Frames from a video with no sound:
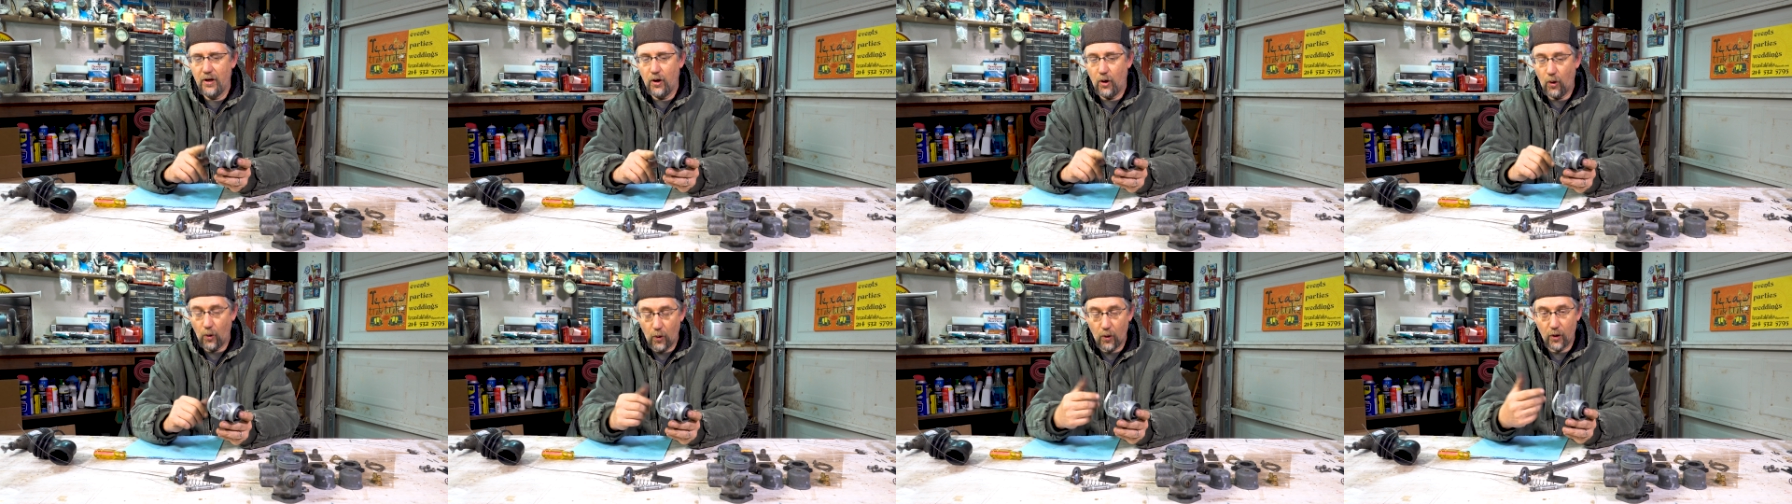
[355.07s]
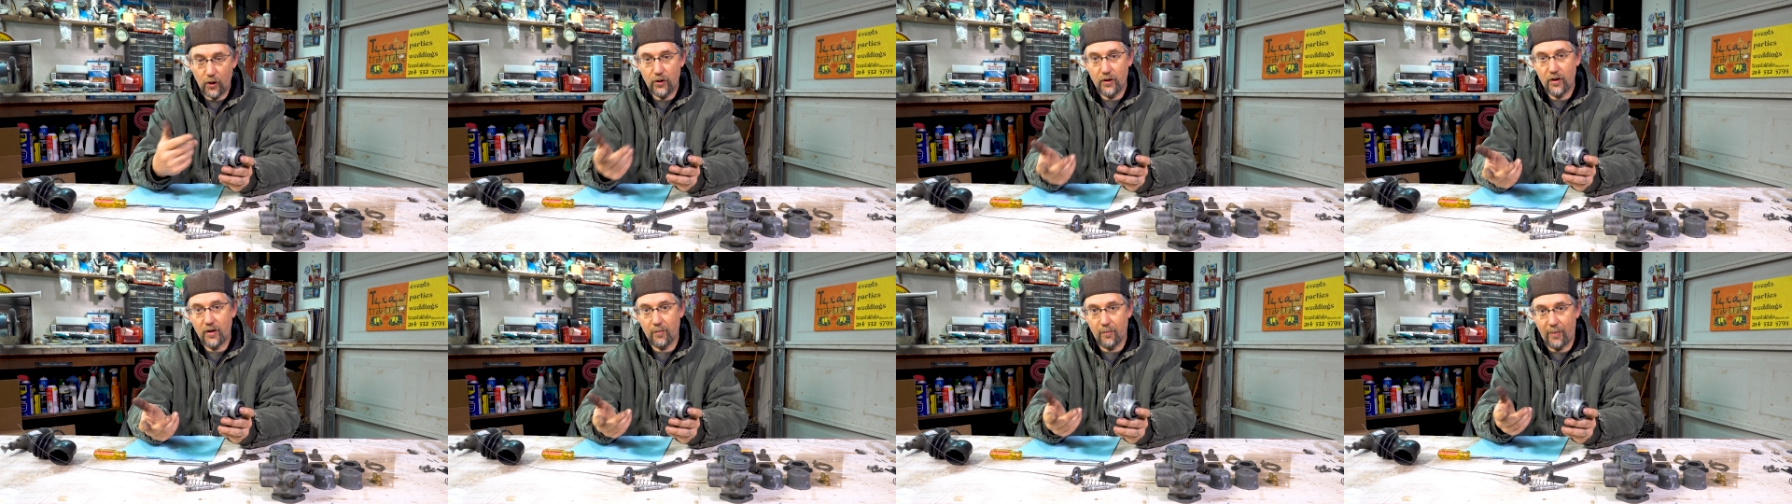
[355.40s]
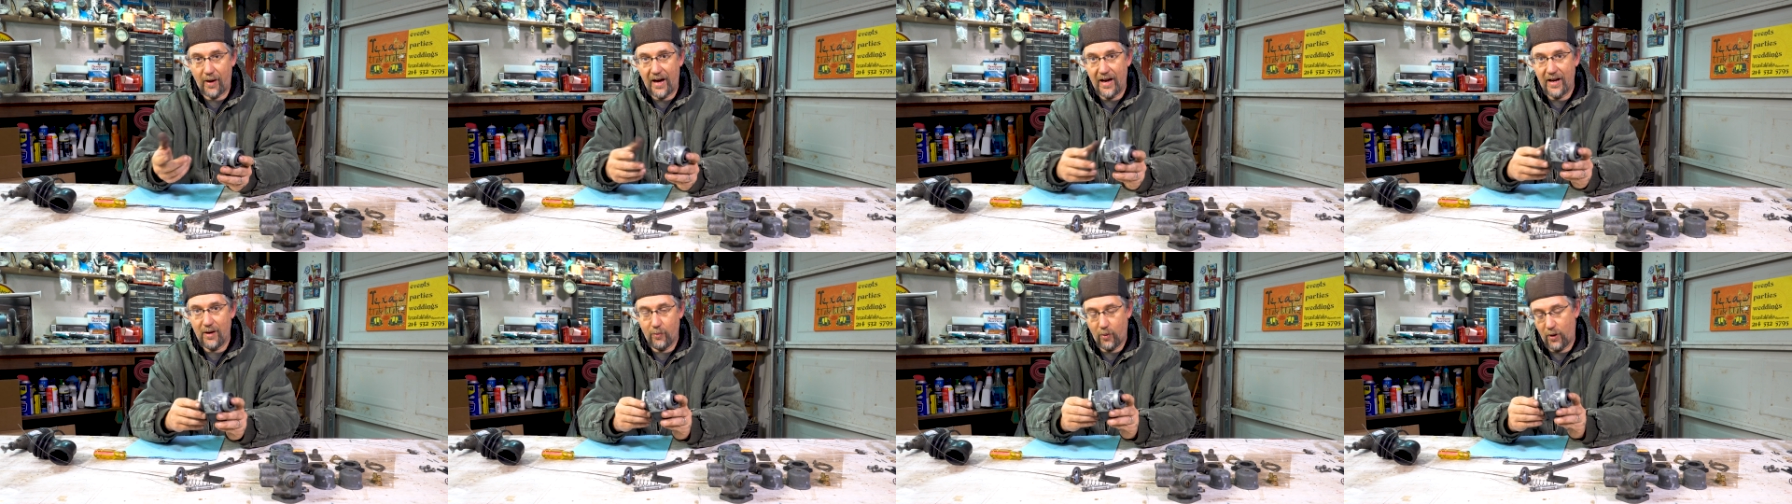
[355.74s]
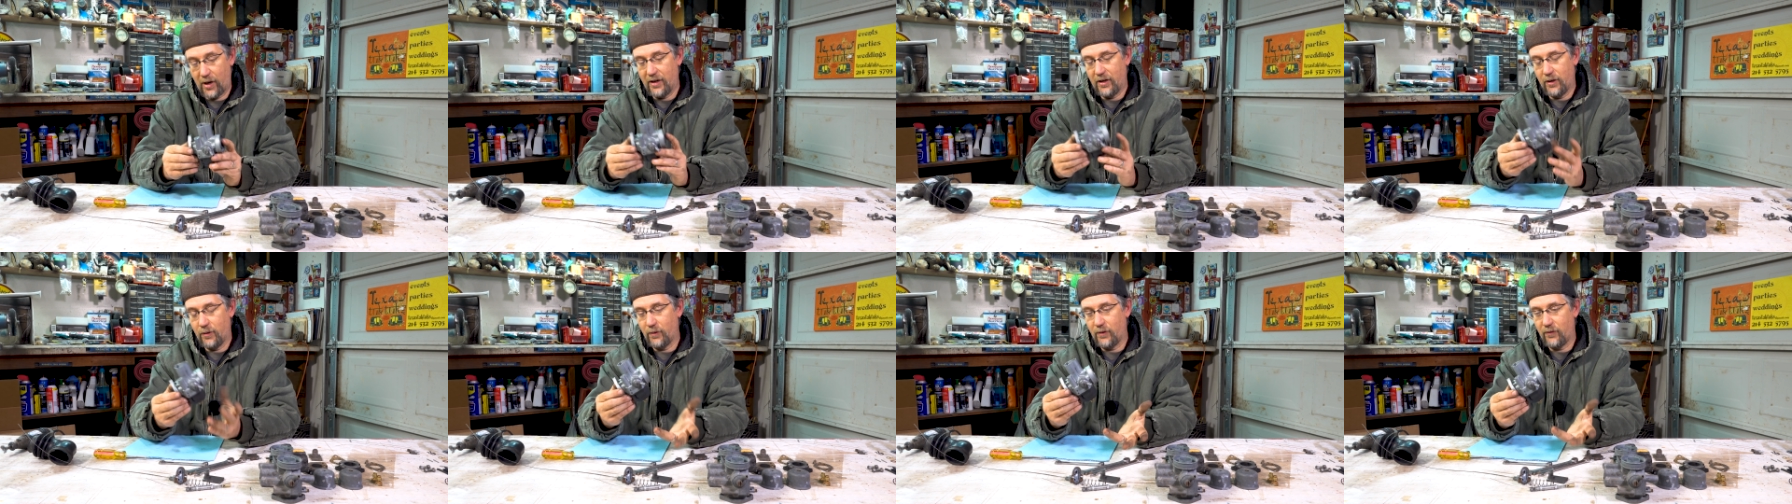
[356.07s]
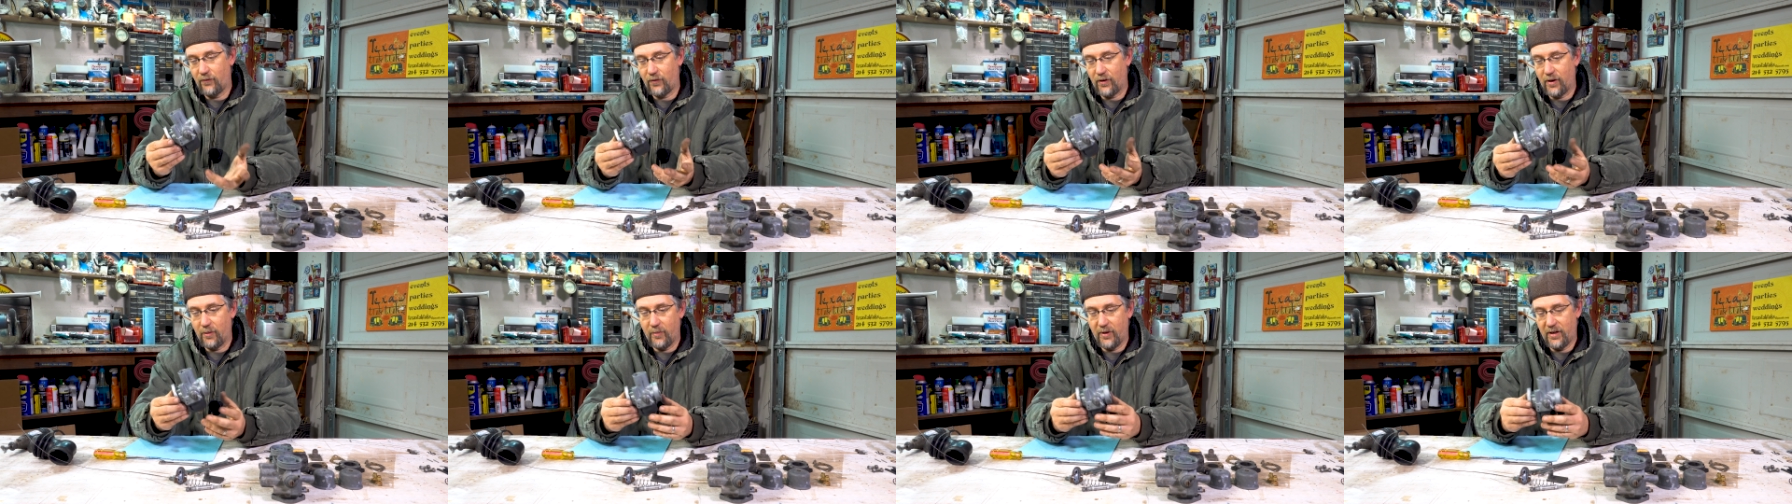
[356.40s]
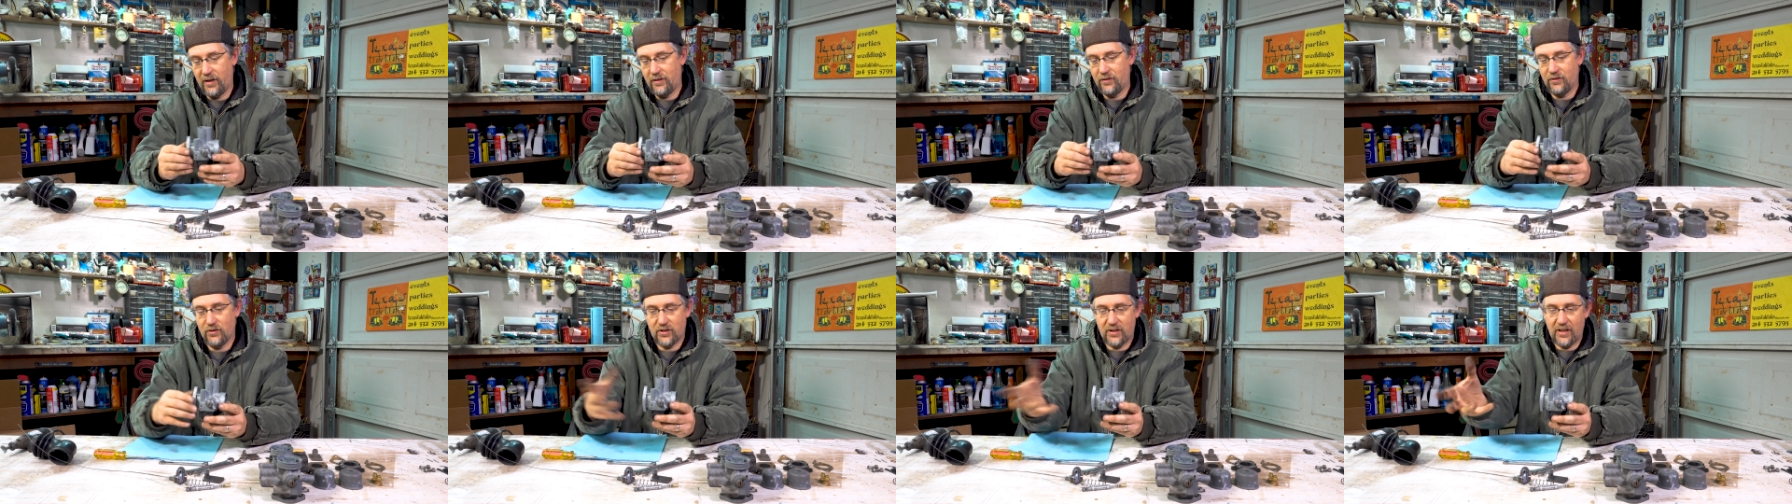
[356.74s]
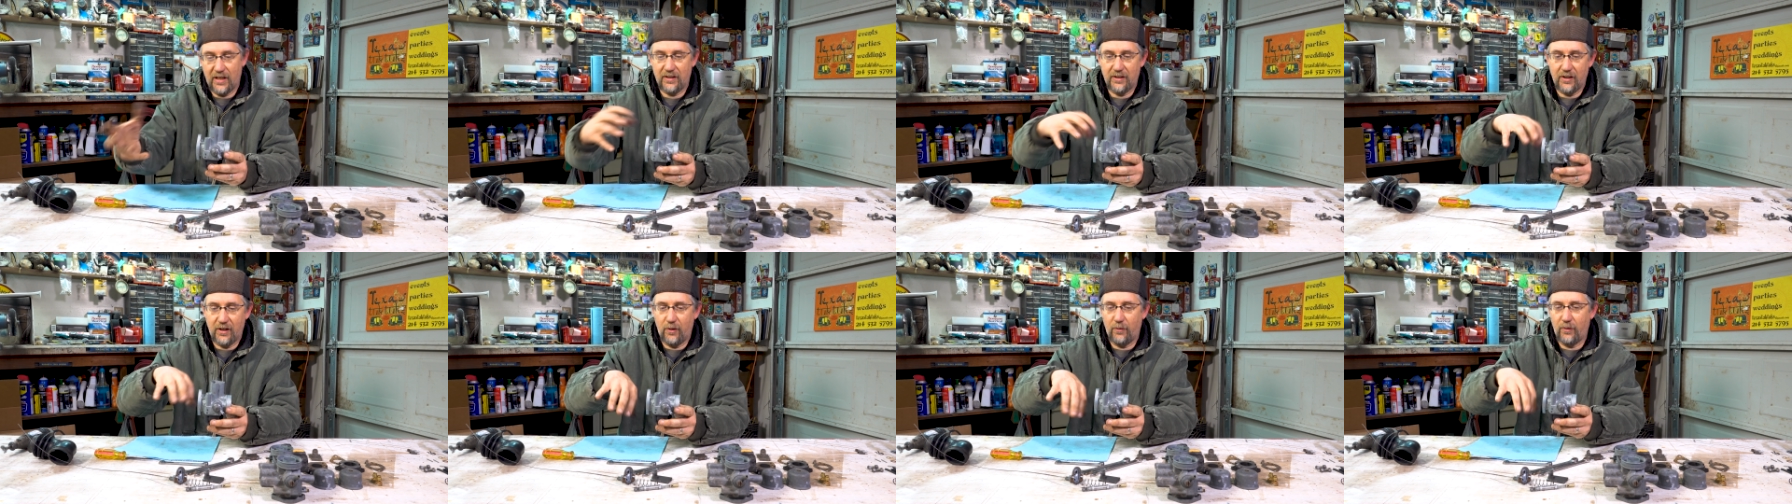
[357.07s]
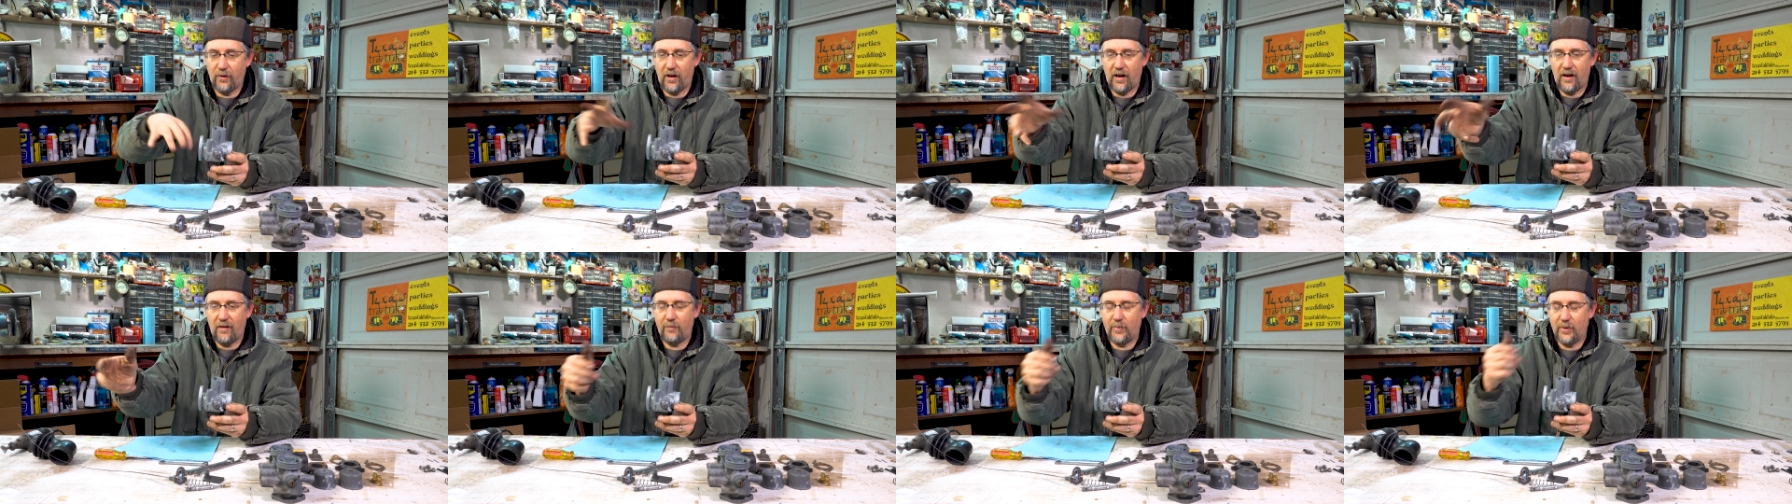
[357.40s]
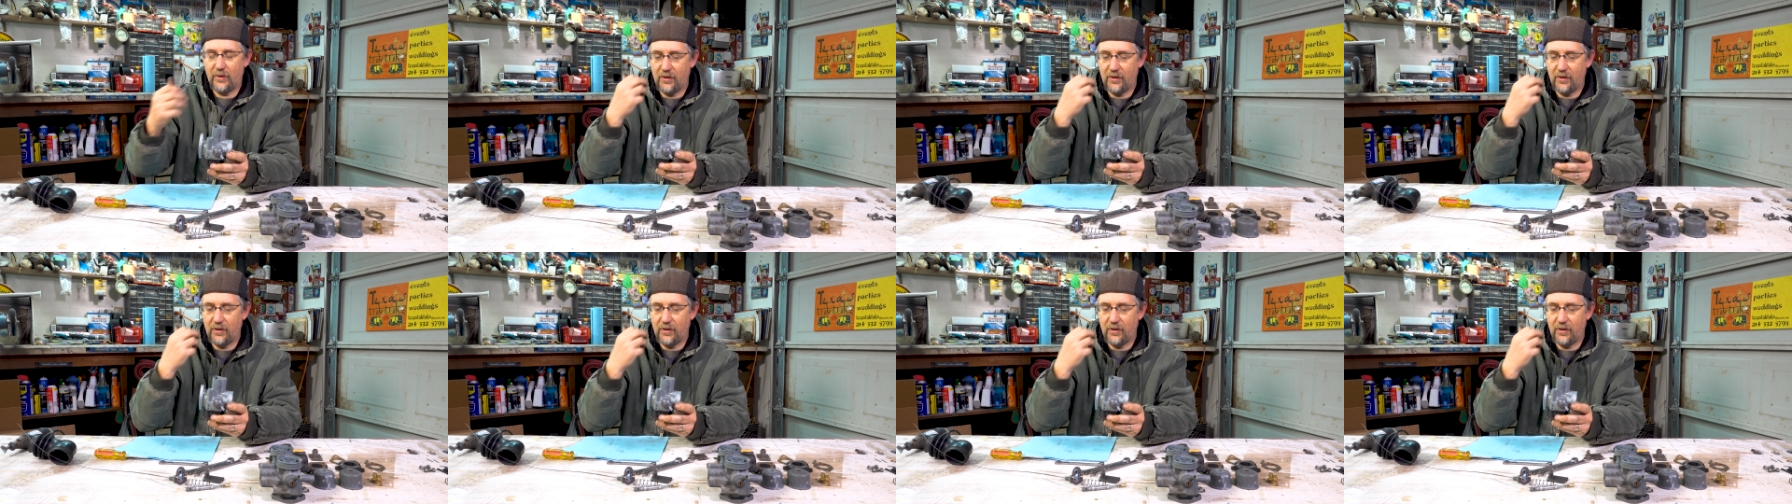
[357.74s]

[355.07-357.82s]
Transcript: Or you can buy a brand new one from me and just take the old one off,